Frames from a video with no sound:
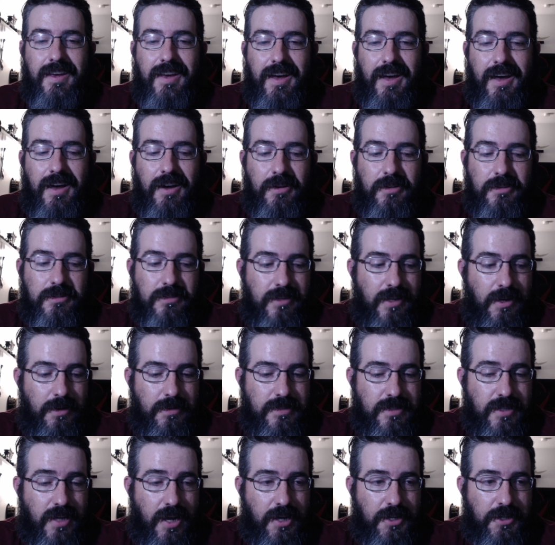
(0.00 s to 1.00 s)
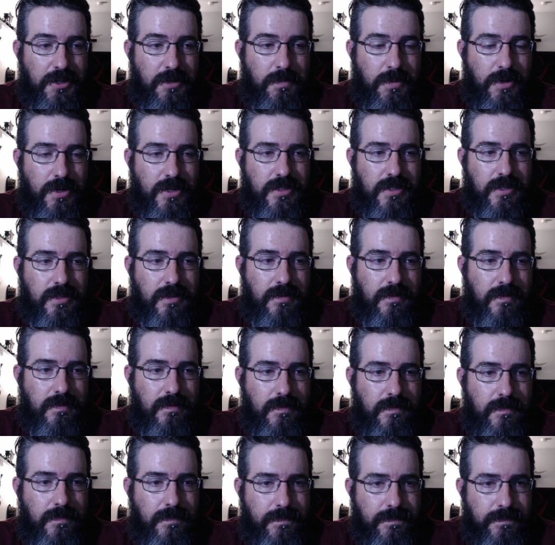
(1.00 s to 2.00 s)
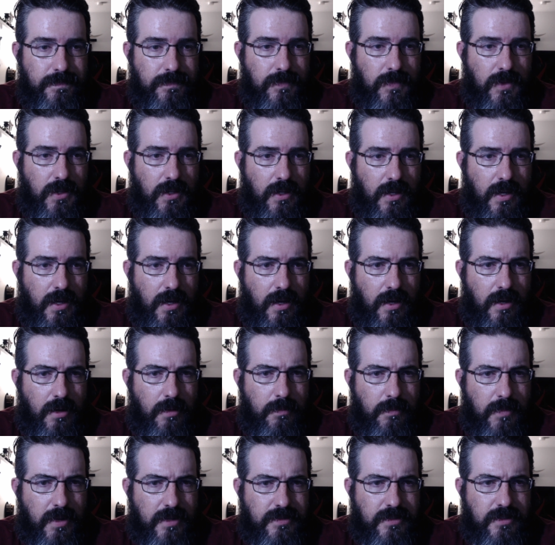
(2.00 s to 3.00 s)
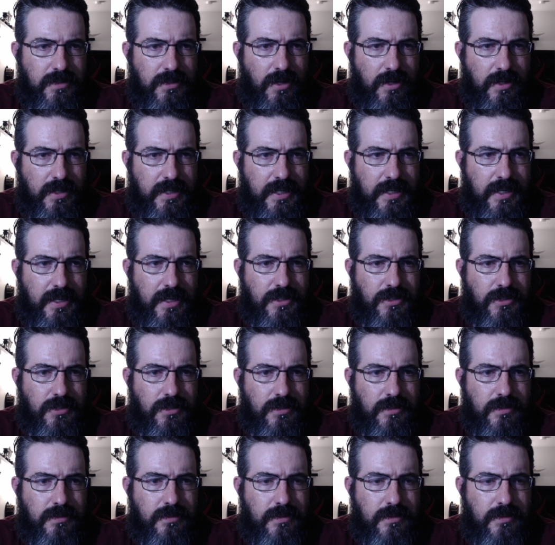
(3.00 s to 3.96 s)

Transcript: I was not a good person as a young teenager.